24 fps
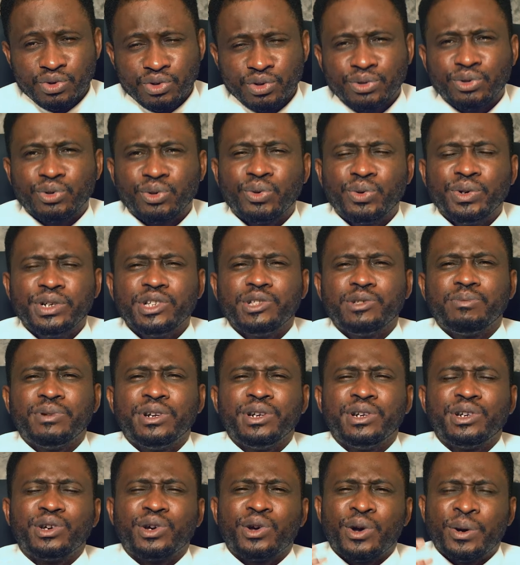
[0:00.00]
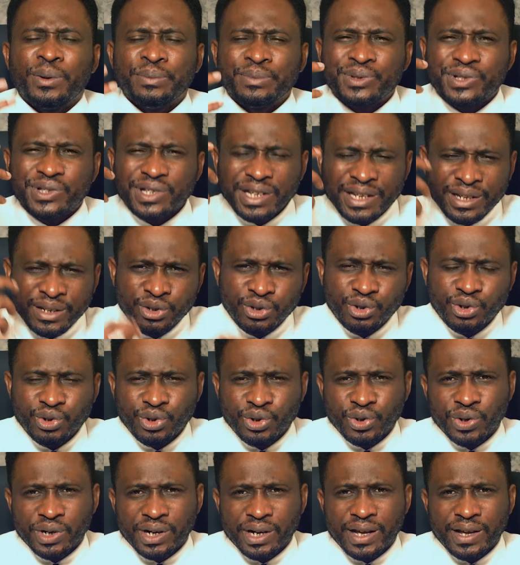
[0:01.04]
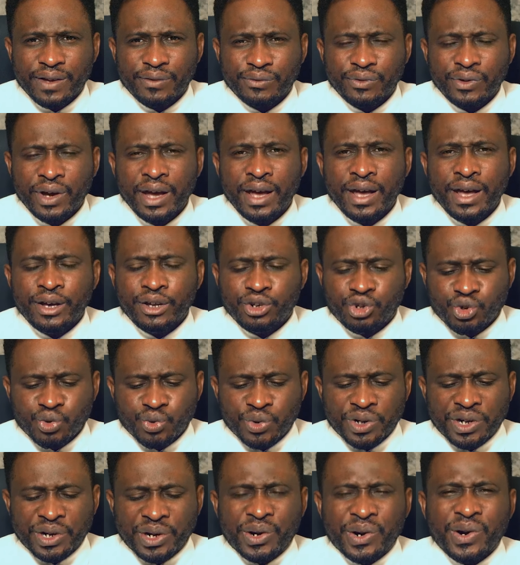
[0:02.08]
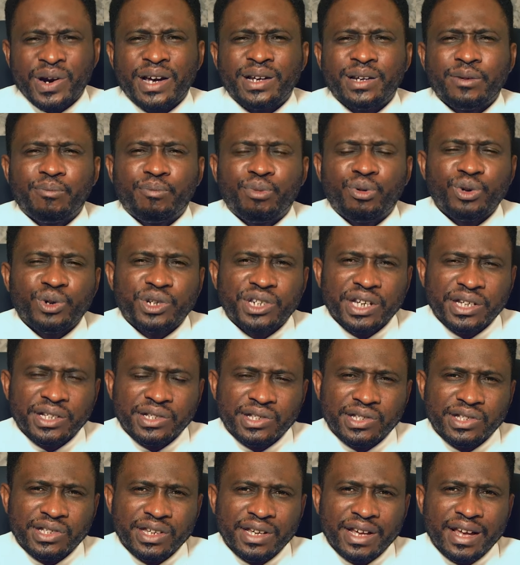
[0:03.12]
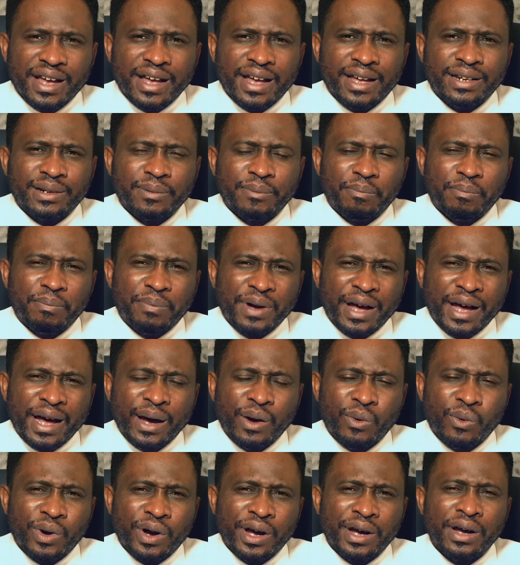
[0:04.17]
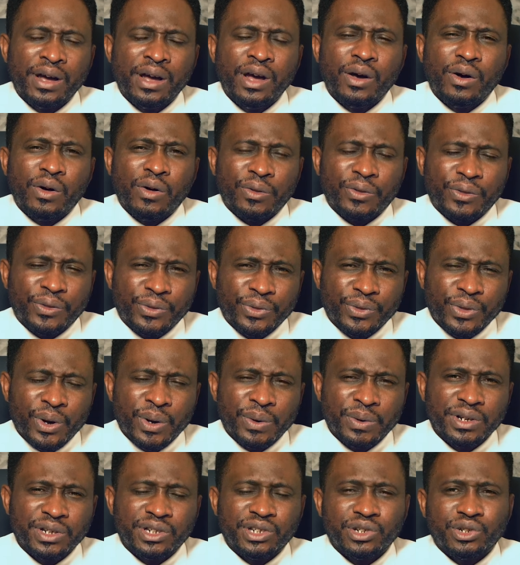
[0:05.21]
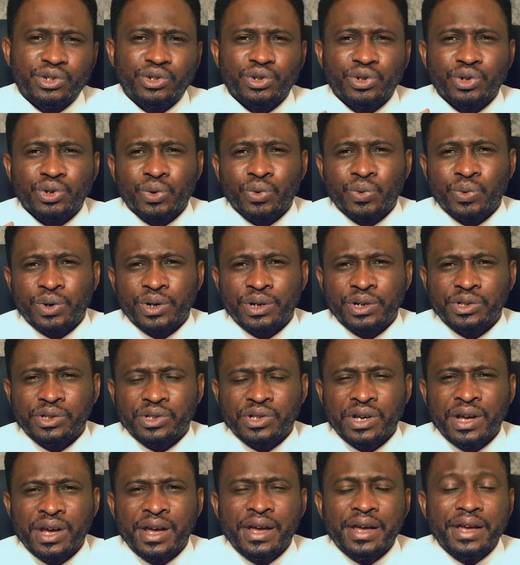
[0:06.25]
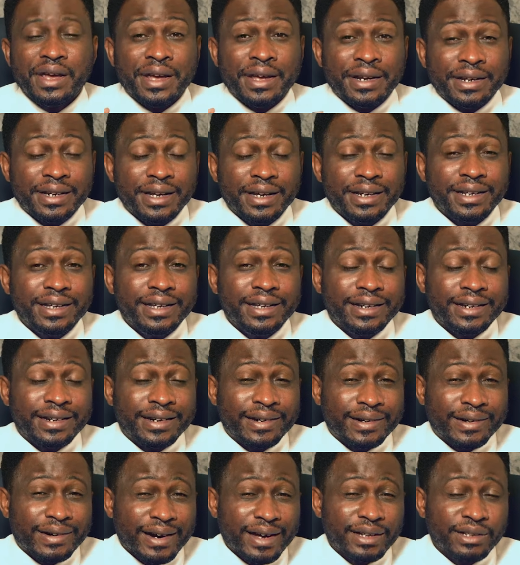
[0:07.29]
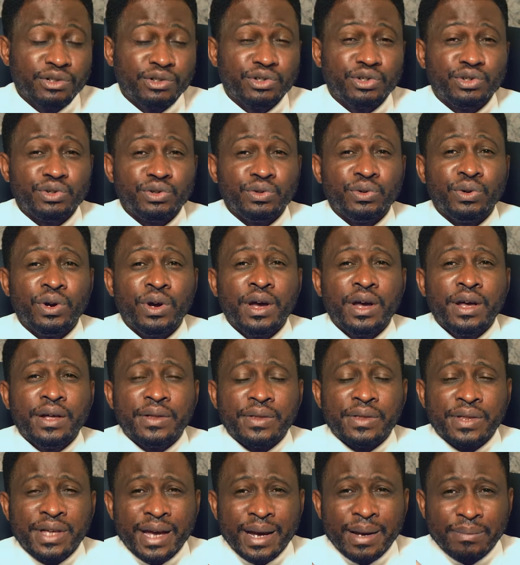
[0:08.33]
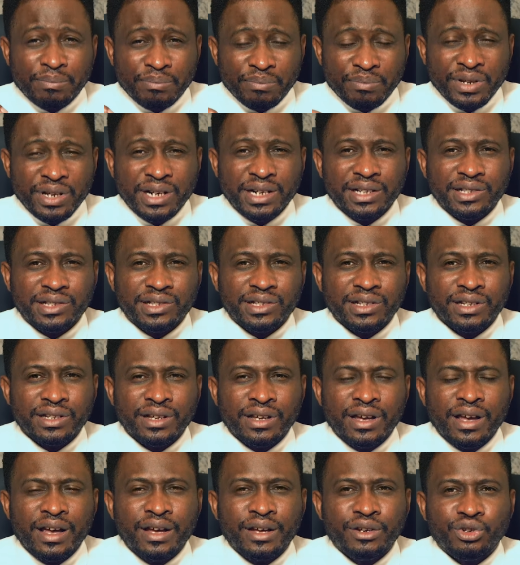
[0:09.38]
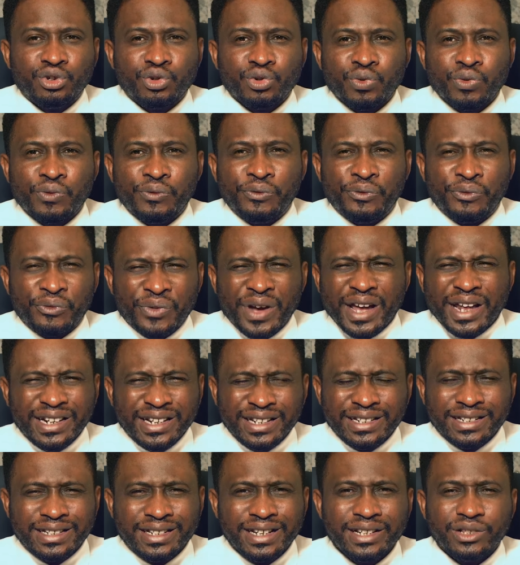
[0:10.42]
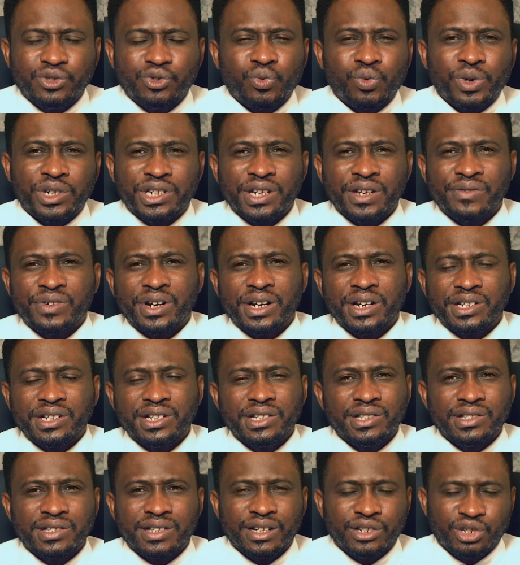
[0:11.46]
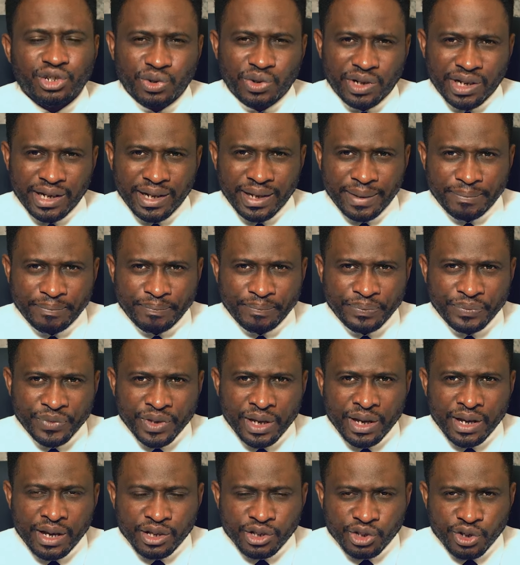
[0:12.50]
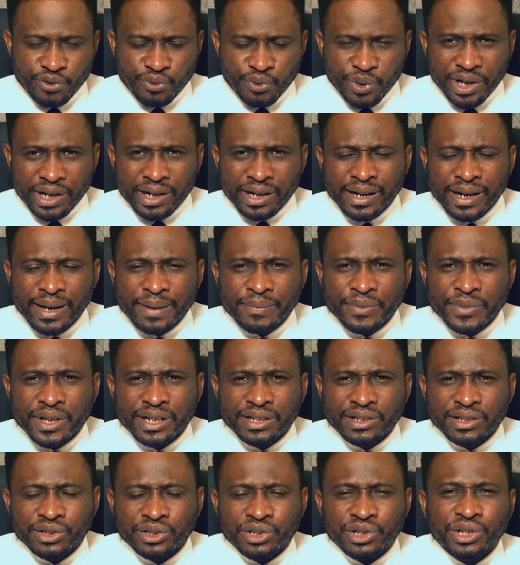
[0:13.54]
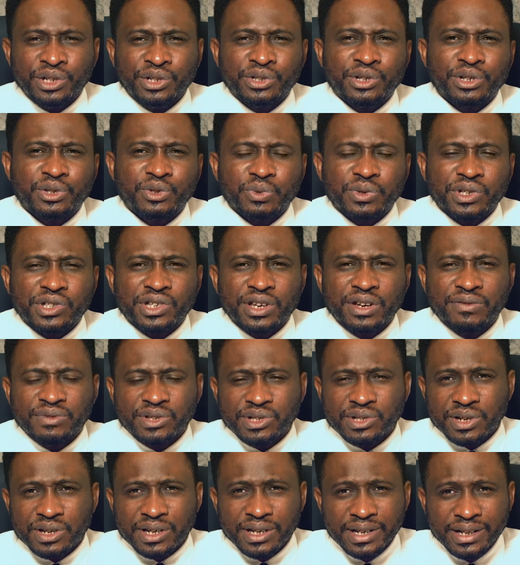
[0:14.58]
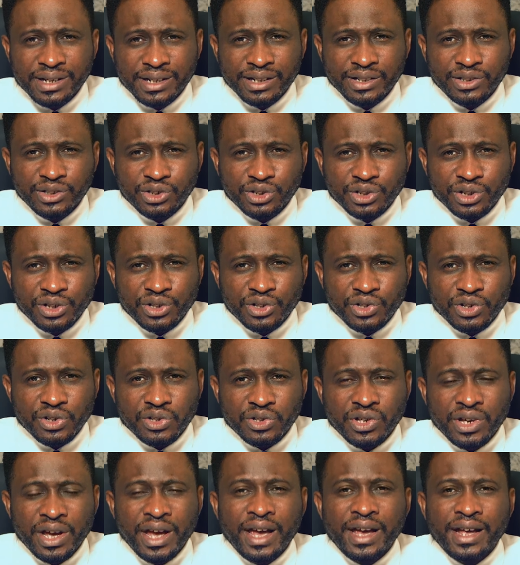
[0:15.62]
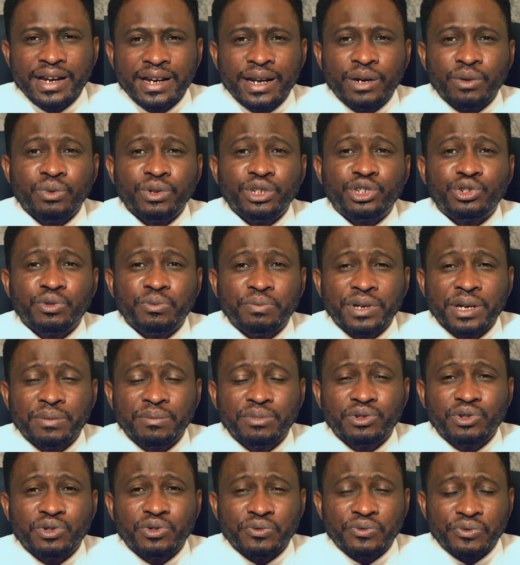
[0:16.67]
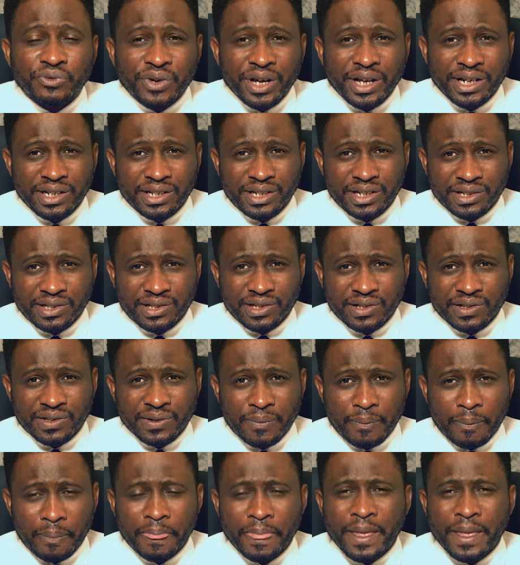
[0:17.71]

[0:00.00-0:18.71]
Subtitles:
So the Holy Spirit comes into your life to grant potency and power, authority to your words, and then he grants you the ability to validate whatever it is that you claim. So if we claim that the Jesus we serve is a healing Jesus, then we should be able to validate it.